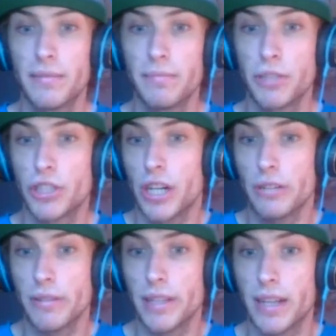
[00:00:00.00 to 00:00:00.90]

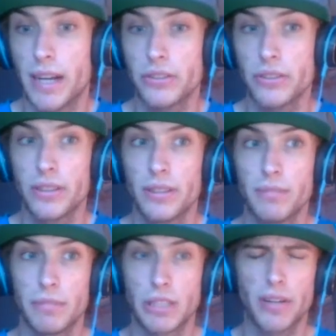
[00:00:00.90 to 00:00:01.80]
Machado did, actually.
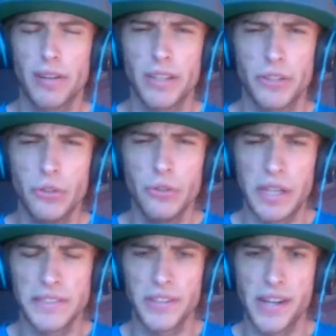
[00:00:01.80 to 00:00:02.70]
Machado hit 2
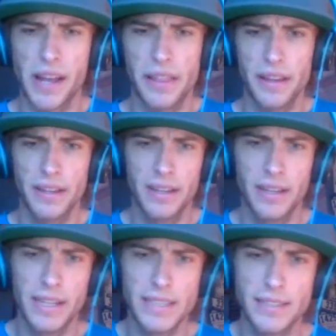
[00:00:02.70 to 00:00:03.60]
yesterday, I think,
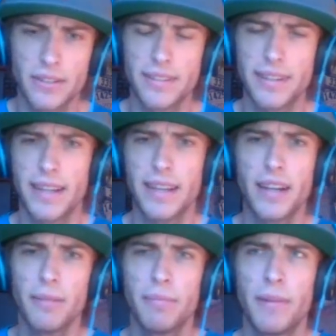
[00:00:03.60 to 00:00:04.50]
starting to heat
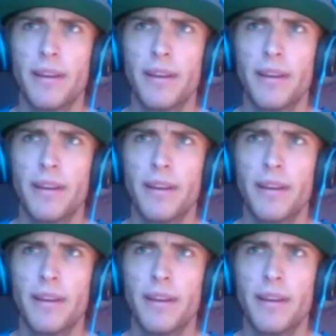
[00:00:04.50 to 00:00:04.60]
up.